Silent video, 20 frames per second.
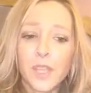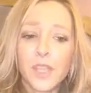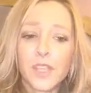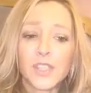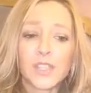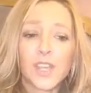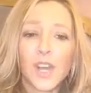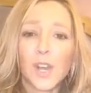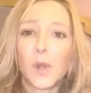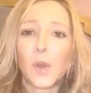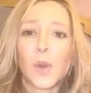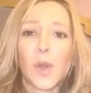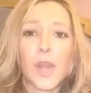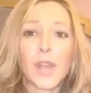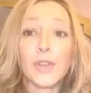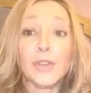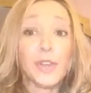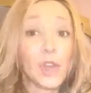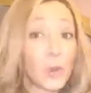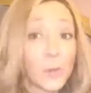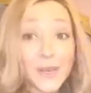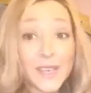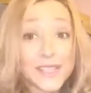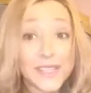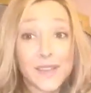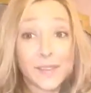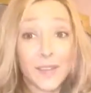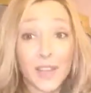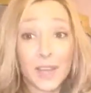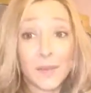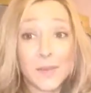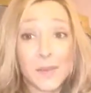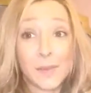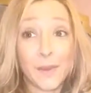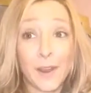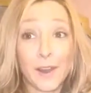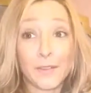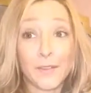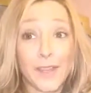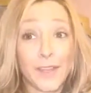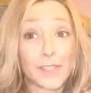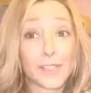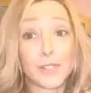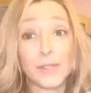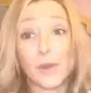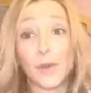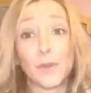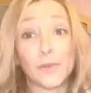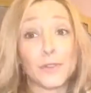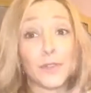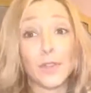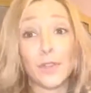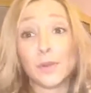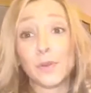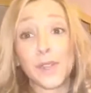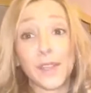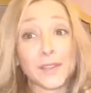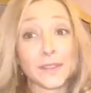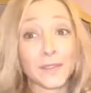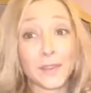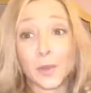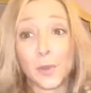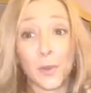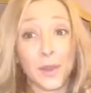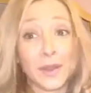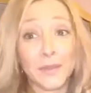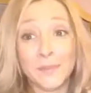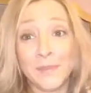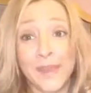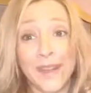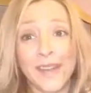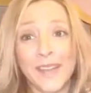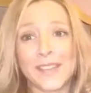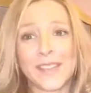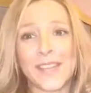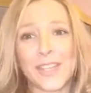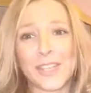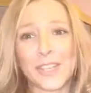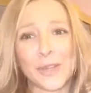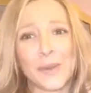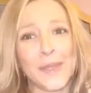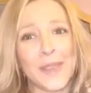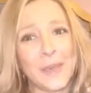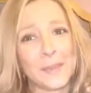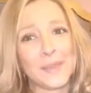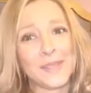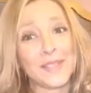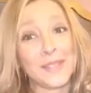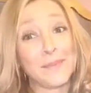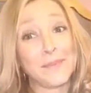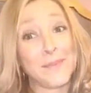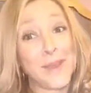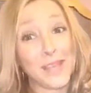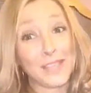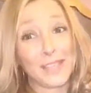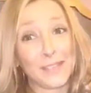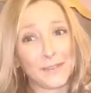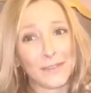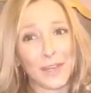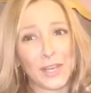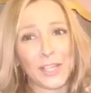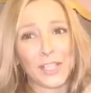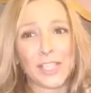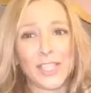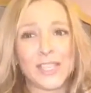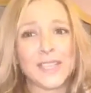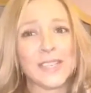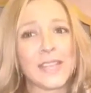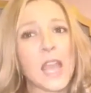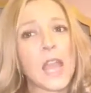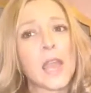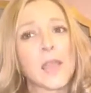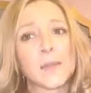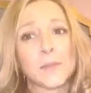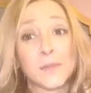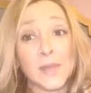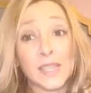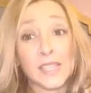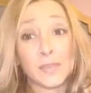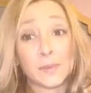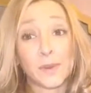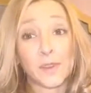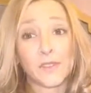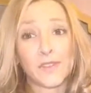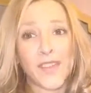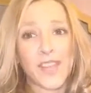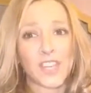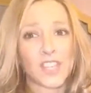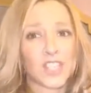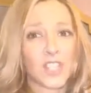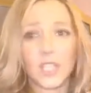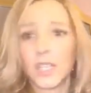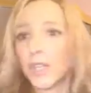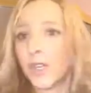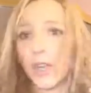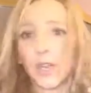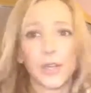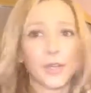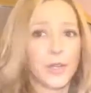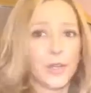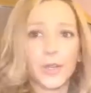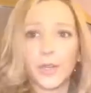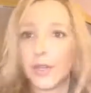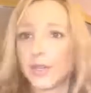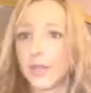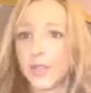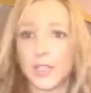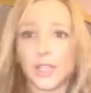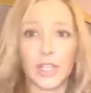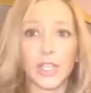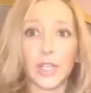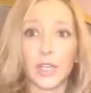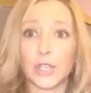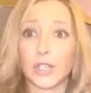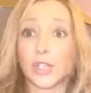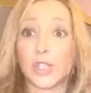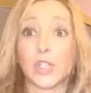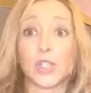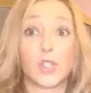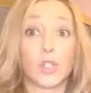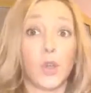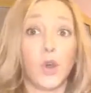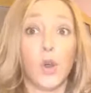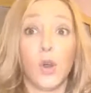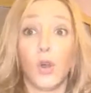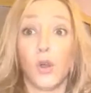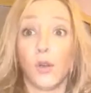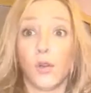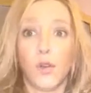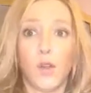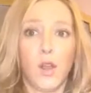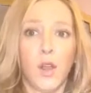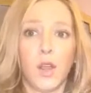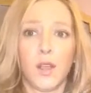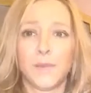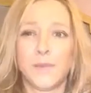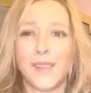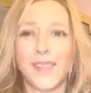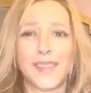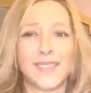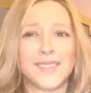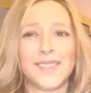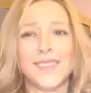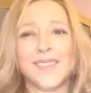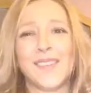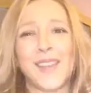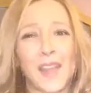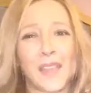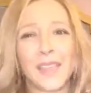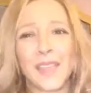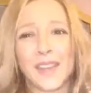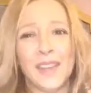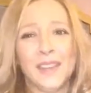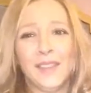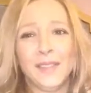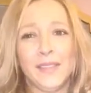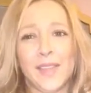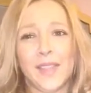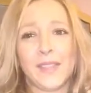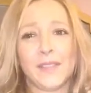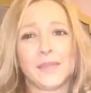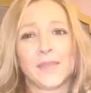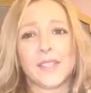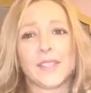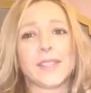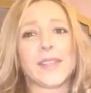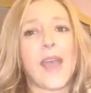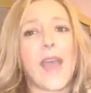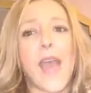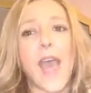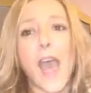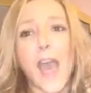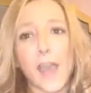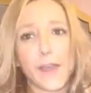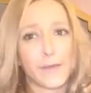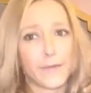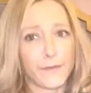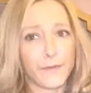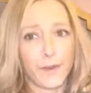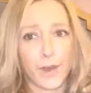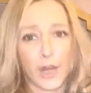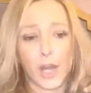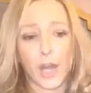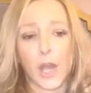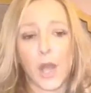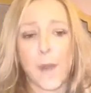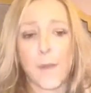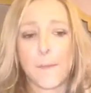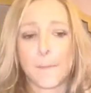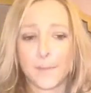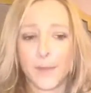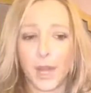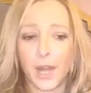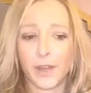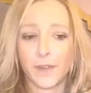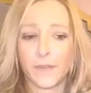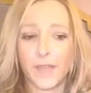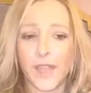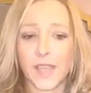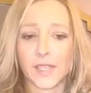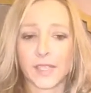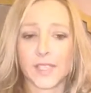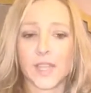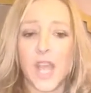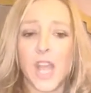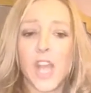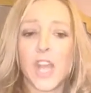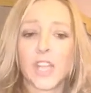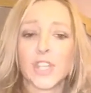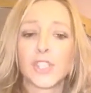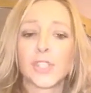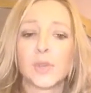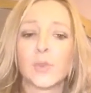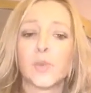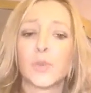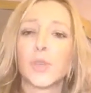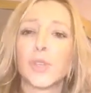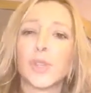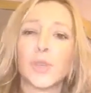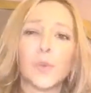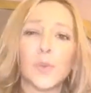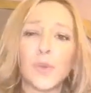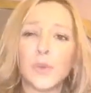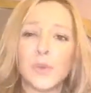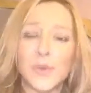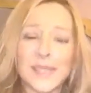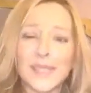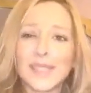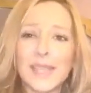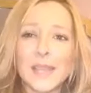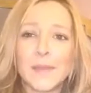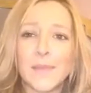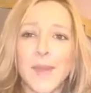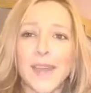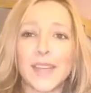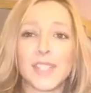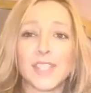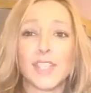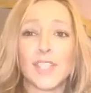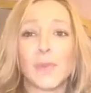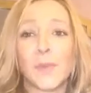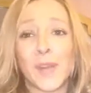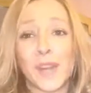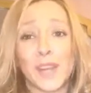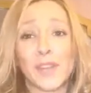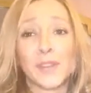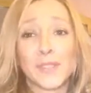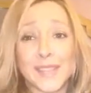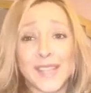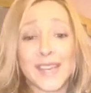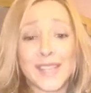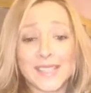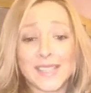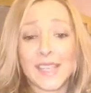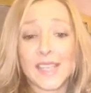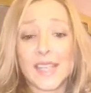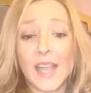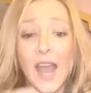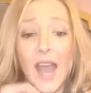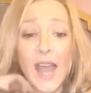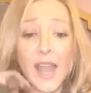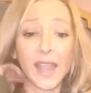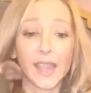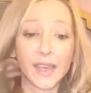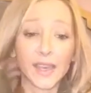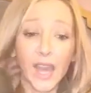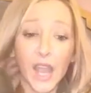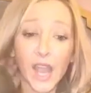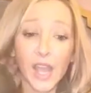So nobody's ever going to be perfect. So if you think for 1 minute that showing up as the best version means perfection, you're so wrong, because nothing in life is ever perfect. So when we say best, you want to use that as a guide